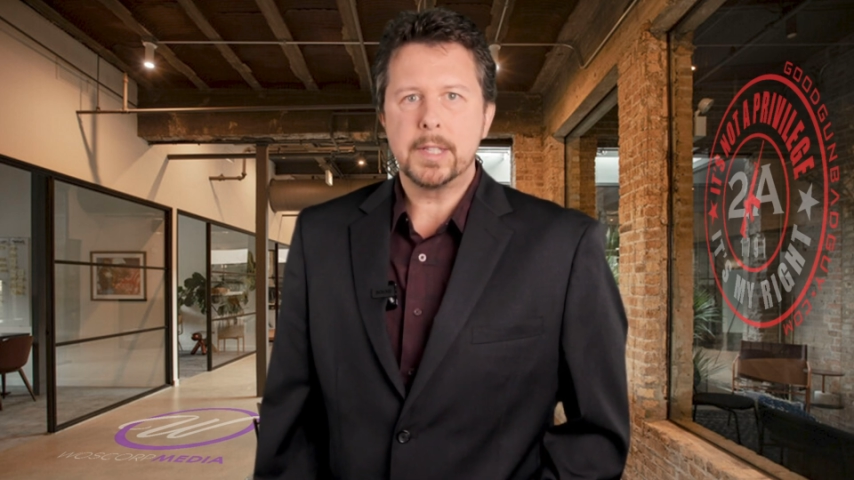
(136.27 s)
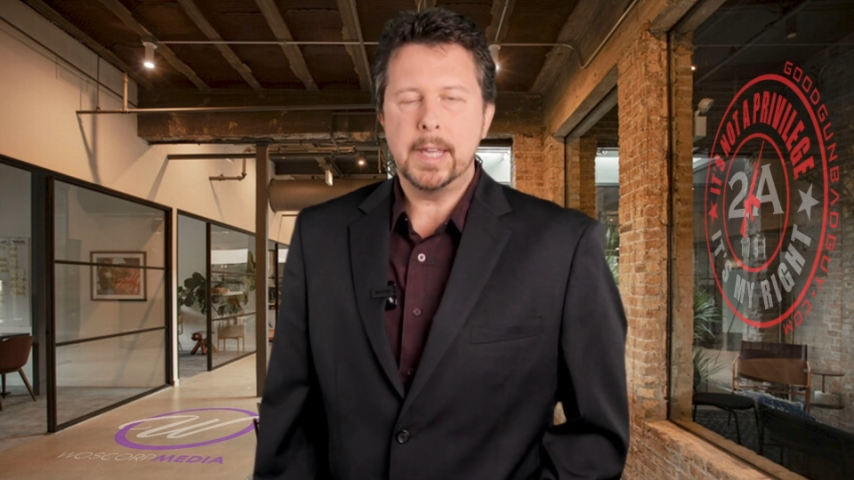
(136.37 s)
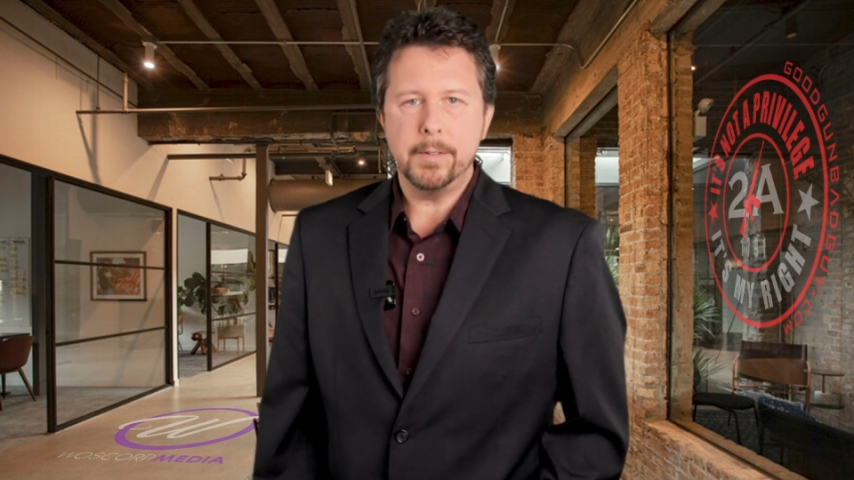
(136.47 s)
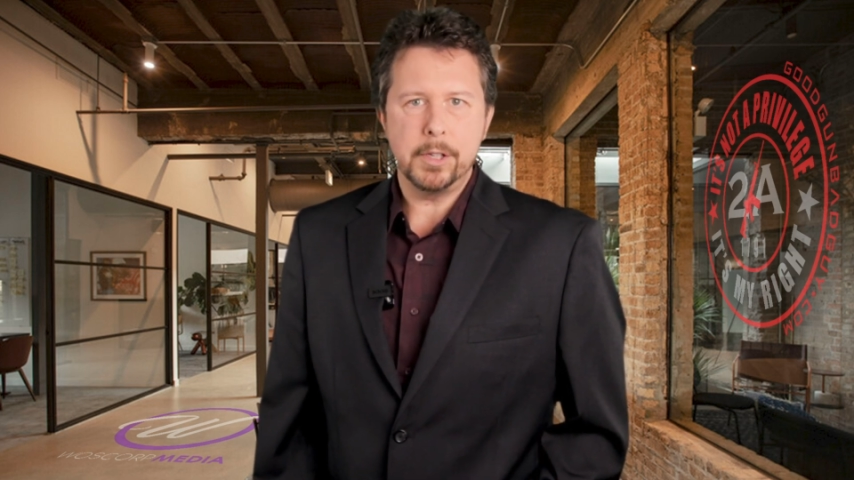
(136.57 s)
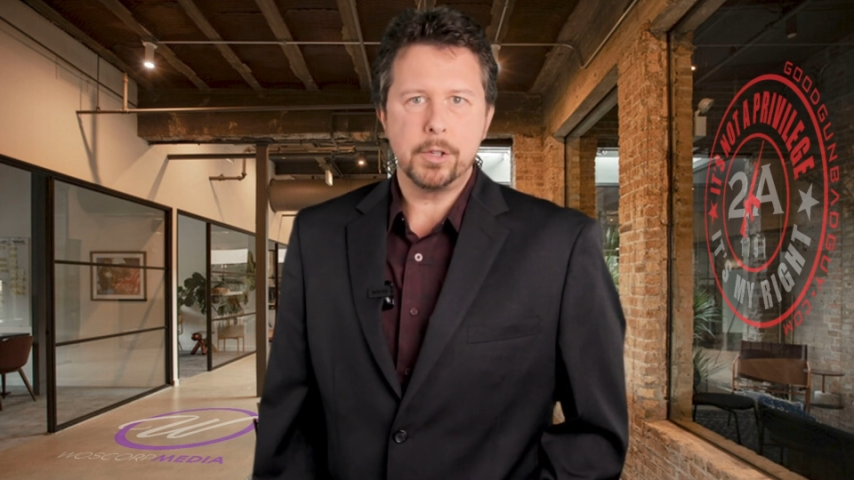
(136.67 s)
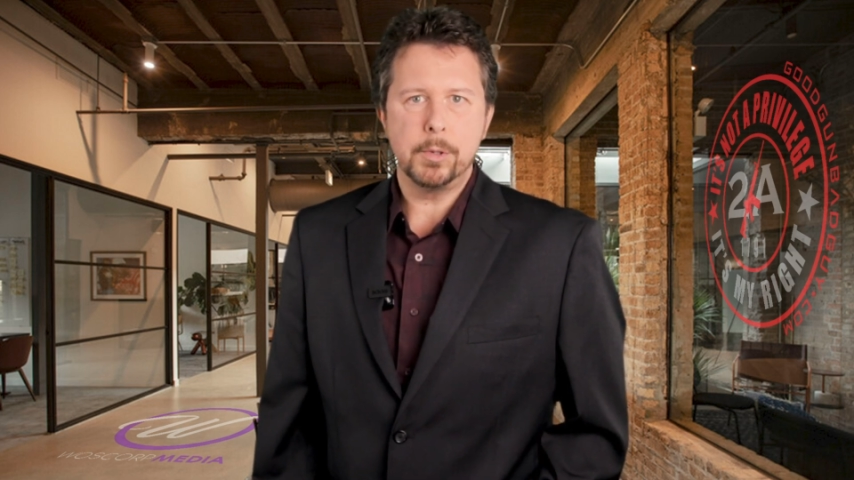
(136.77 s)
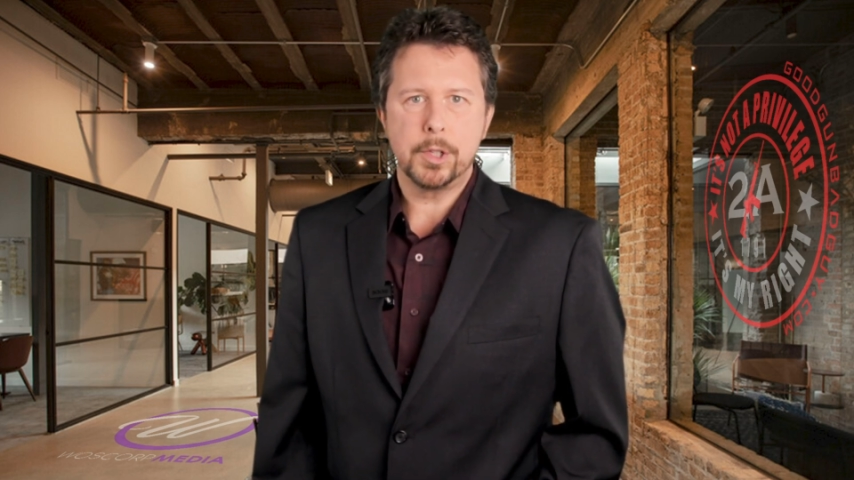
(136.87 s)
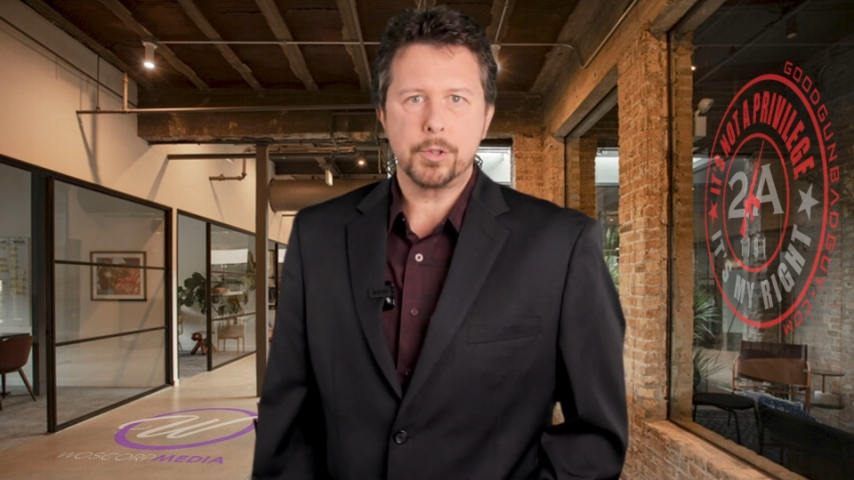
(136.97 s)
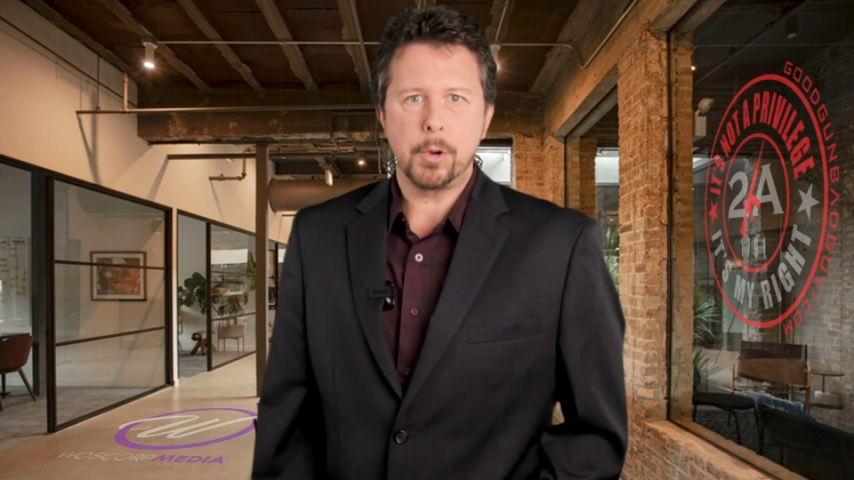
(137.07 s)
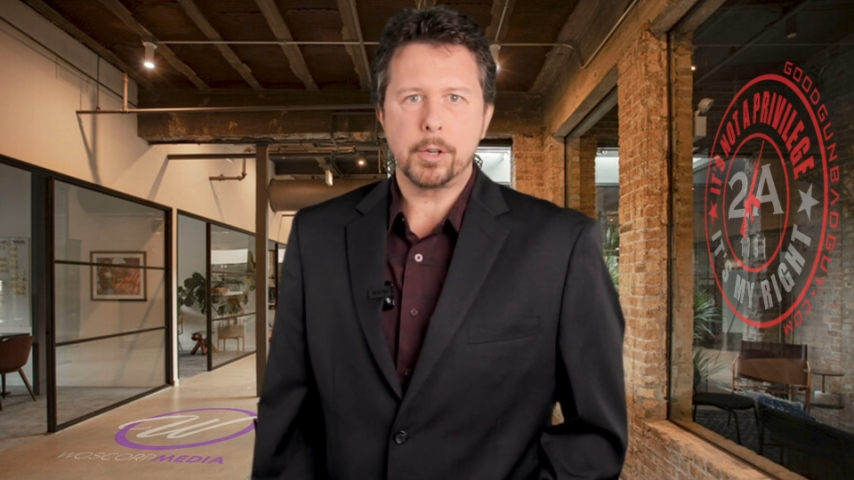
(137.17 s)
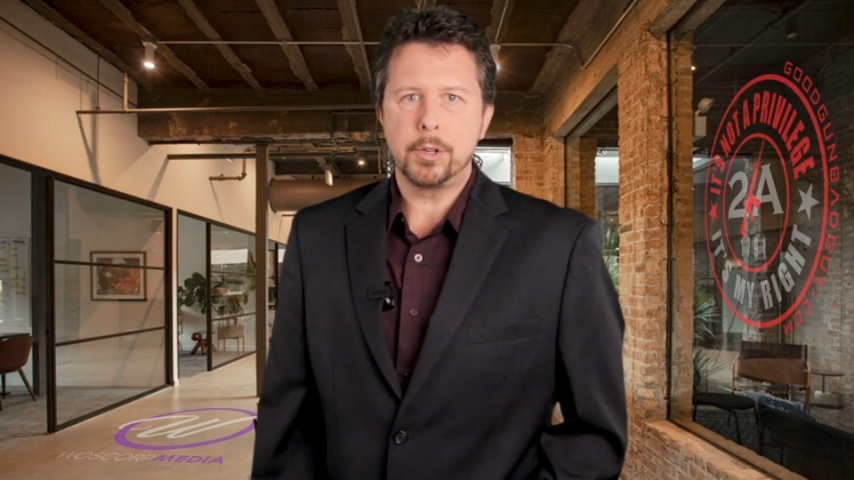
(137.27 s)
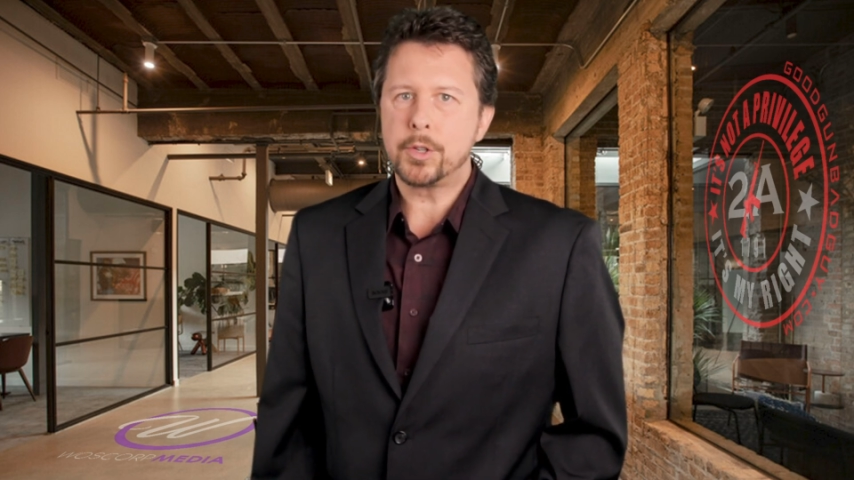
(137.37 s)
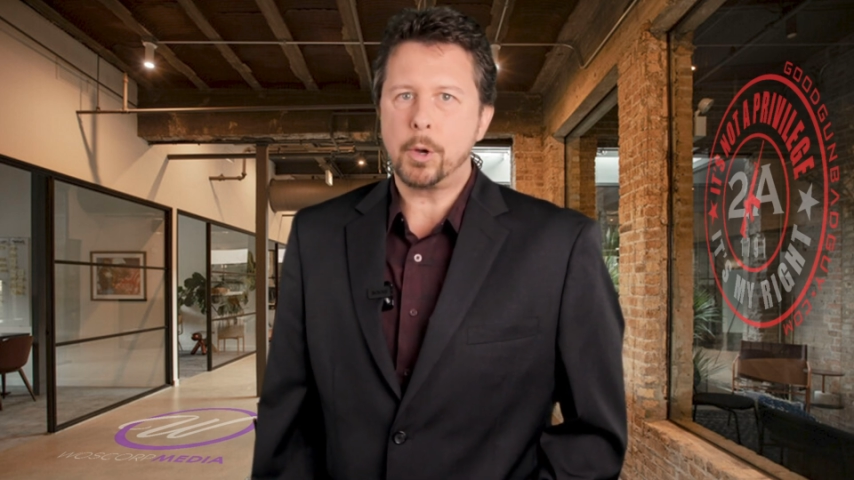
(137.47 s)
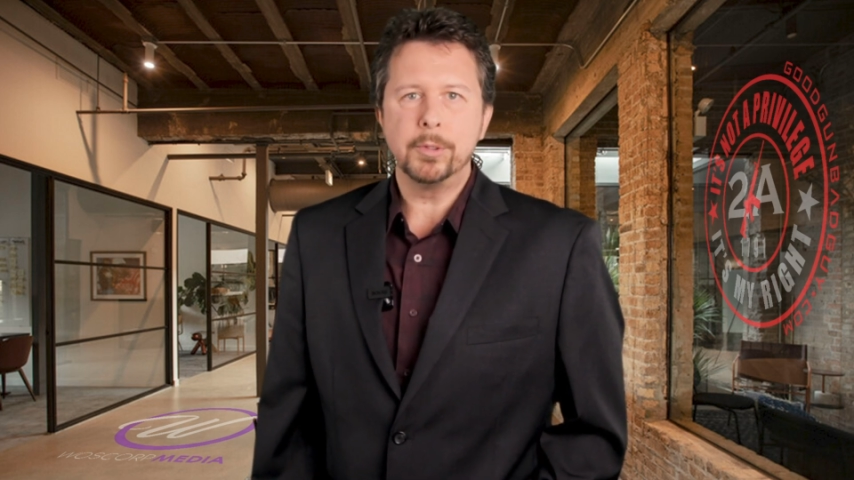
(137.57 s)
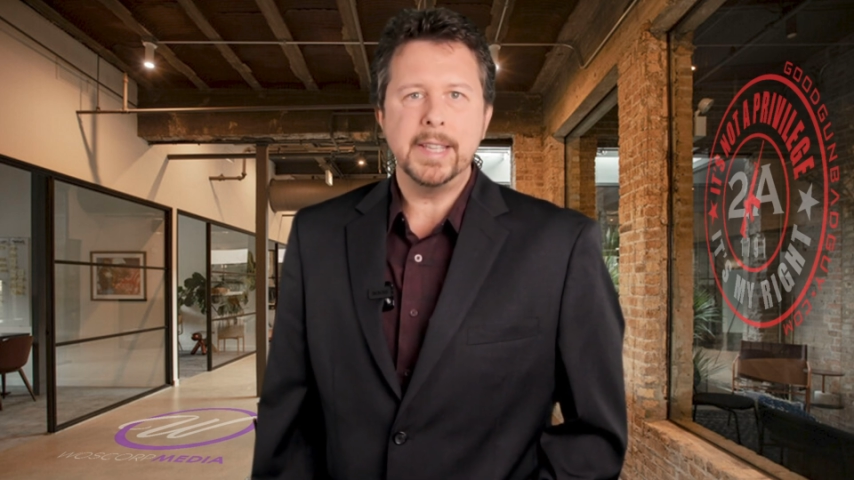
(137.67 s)
given to
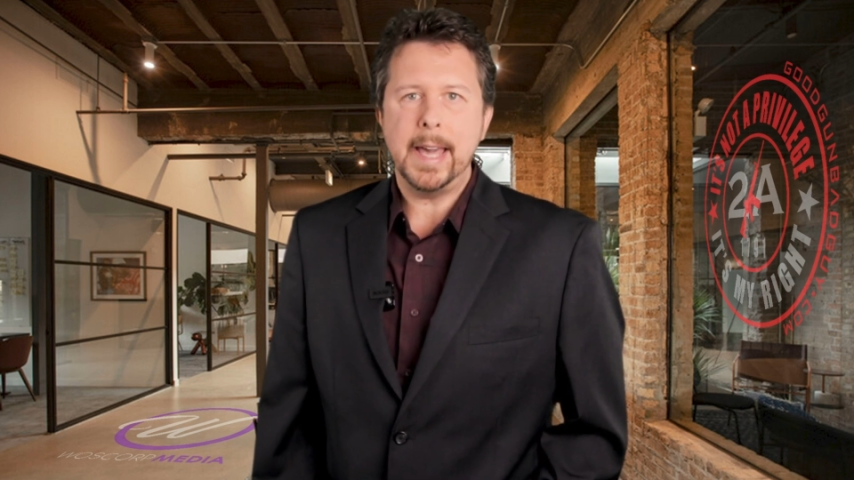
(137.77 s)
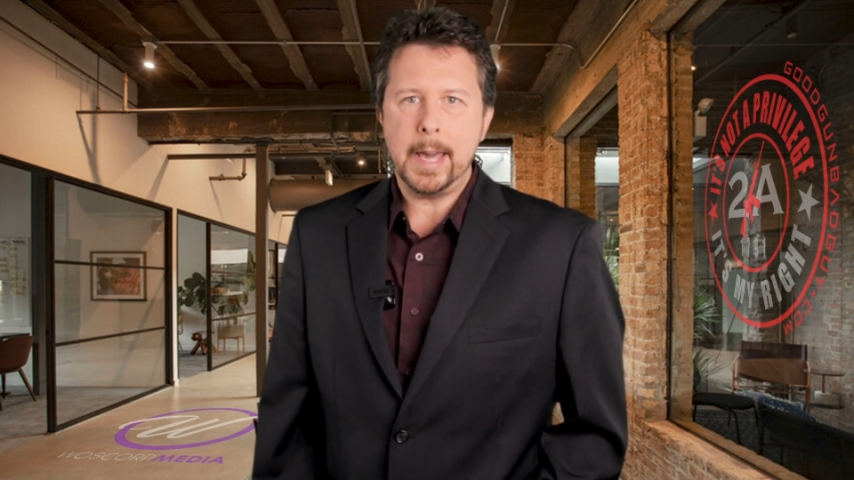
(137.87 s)
instructors only